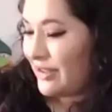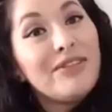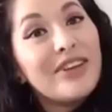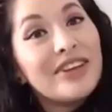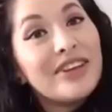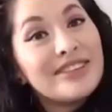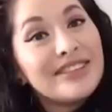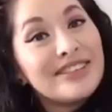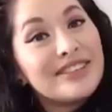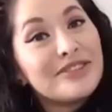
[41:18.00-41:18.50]
that's a
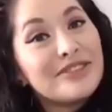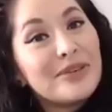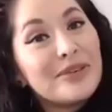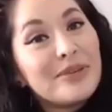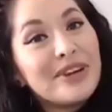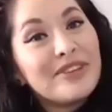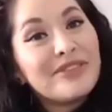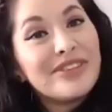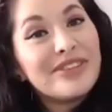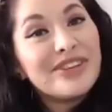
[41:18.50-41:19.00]
different way
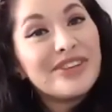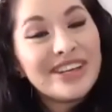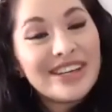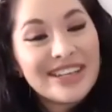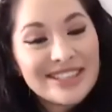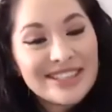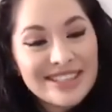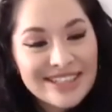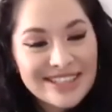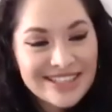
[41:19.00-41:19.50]
of looking at
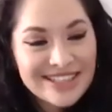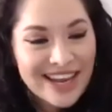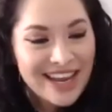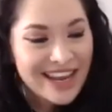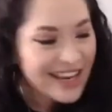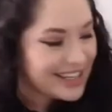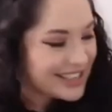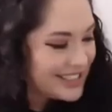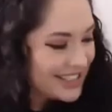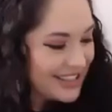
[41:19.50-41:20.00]

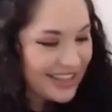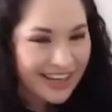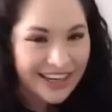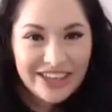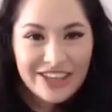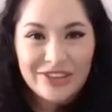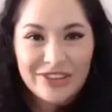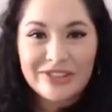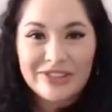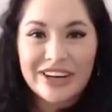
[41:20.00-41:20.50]
success. Thank
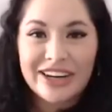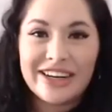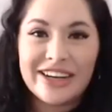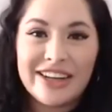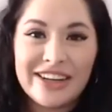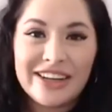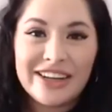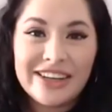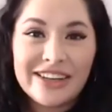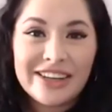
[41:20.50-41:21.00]
you, Raina.
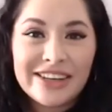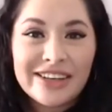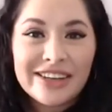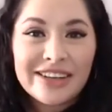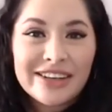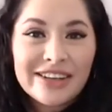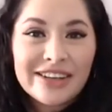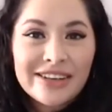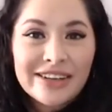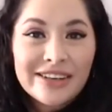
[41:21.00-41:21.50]

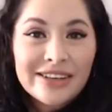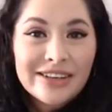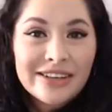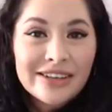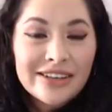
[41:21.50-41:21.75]
For